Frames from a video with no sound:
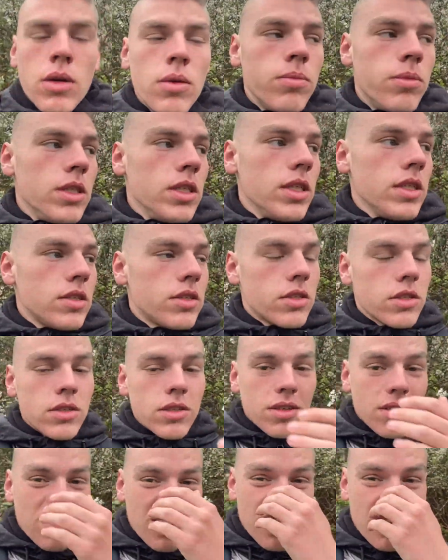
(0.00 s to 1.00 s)
We need
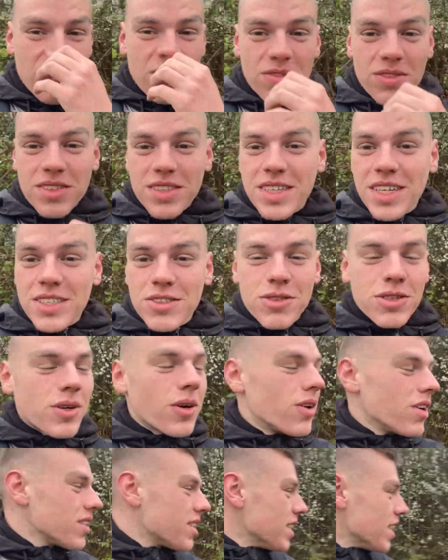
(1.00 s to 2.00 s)
to
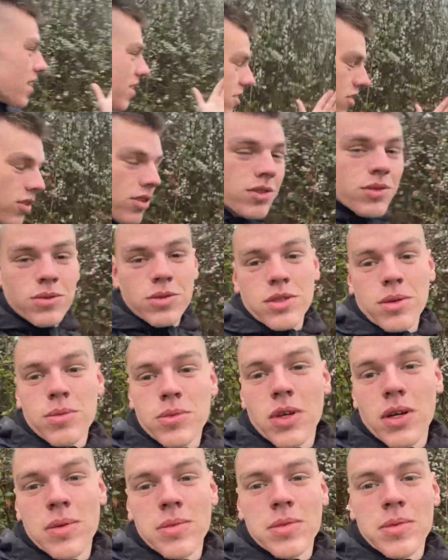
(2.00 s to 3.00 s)
disregard the external
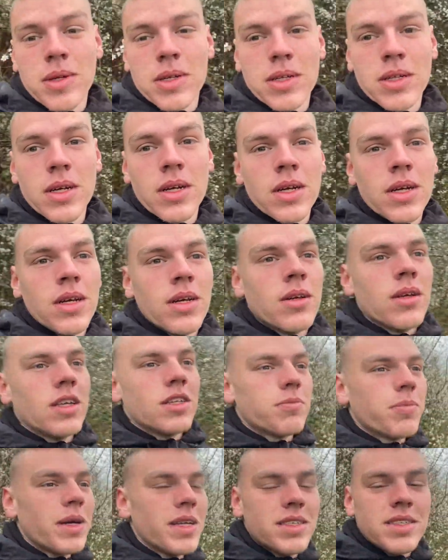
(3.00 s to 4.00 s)
sometimes, man.
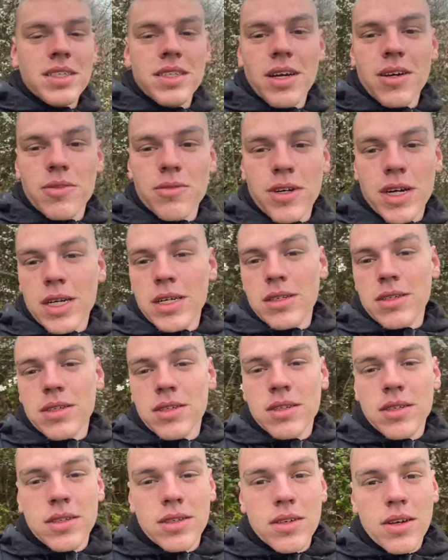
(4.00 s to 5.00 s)
It's pissing down rain.
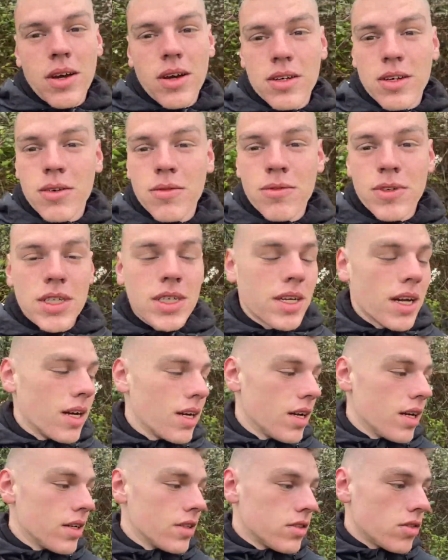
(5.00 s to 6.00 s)
I couldn't really care
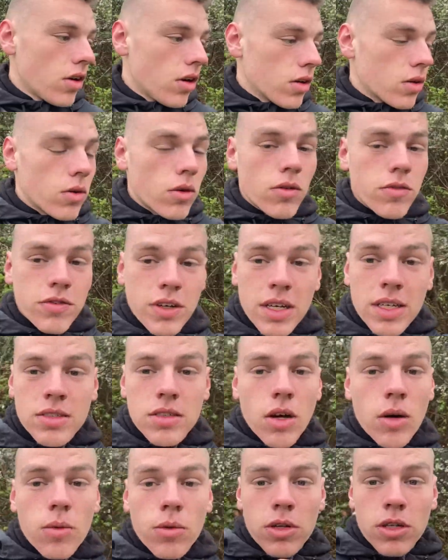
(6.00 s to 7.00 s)
less. I've got things
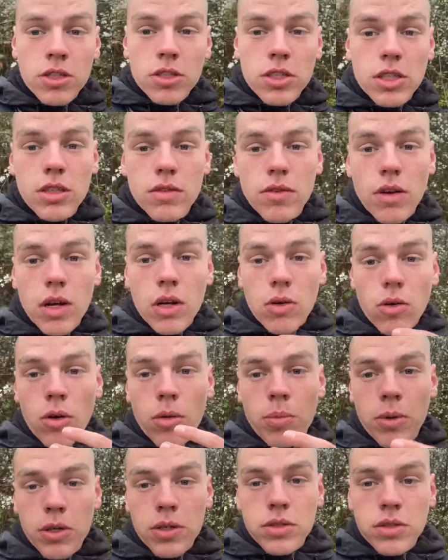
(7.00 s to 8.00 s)
that I want to achieve and I've got a
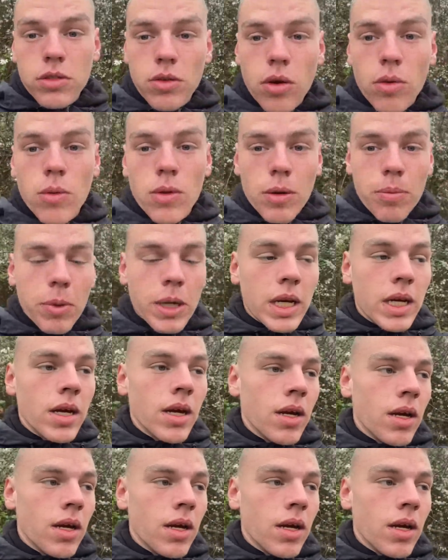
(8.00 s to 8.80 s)
person who I want to be.